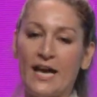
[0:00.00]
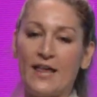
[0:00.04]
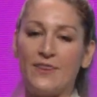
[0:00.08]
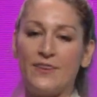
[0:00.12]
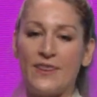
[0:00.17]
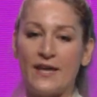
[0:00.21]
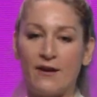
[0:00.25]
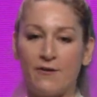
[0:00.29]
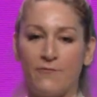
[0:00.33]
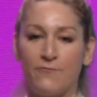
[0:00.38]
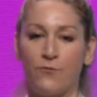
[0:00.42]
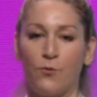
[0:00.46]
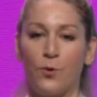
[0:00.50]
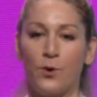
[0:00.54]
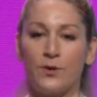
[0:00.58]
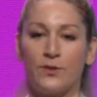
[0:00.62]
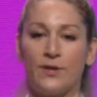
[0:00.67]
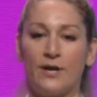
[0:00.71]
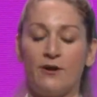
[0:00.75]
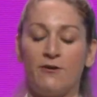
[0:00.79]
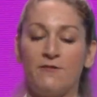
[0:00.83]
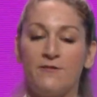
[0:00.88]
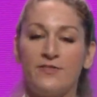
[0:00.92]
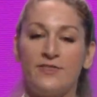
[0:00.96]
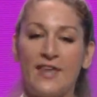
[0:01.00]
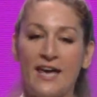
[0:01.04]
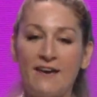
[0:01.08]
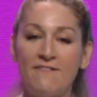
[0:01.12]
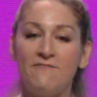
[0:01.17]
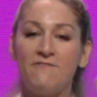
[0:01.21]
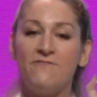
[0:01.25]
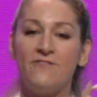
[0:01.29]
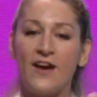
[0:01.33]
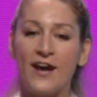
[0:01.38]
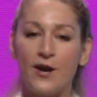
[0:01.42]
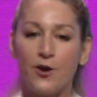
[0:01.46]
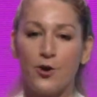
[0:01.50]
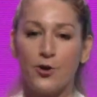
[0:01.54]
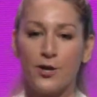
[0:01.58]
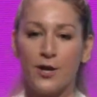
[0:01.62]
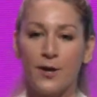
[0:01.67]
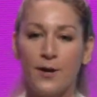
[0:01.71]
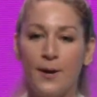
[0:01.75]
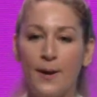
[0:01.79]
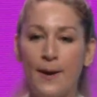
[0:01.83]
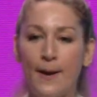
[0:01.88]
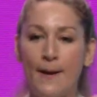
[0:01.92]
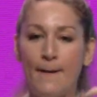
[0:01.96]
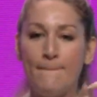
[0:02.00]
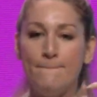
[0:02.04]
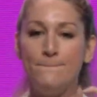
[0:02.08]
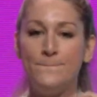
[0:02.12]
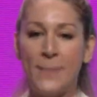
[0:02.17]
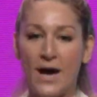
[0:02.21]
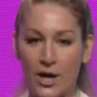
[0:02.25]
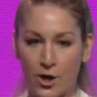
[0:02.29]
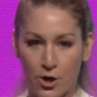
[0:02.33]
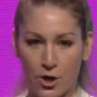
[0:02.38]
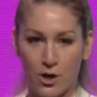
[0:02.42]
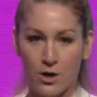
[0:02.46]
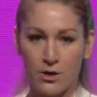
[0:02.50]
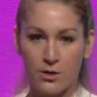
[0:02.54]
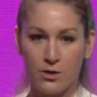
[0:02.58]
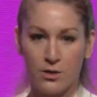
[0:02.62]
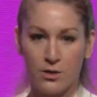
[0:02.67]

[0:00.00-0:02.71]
and therefore they fared better.